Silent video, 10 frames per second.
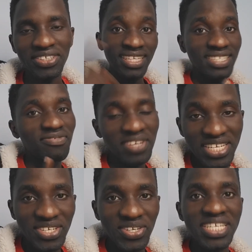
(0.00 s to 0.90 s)
This
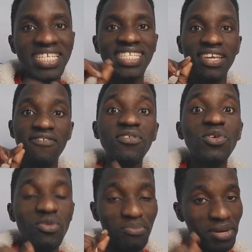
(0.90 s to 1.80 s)
video is a
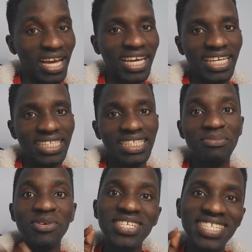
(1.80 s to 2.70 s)
full package
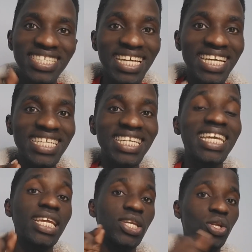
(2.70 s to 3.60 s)
about studying
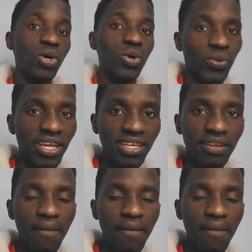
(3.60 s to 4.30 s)
in Norway,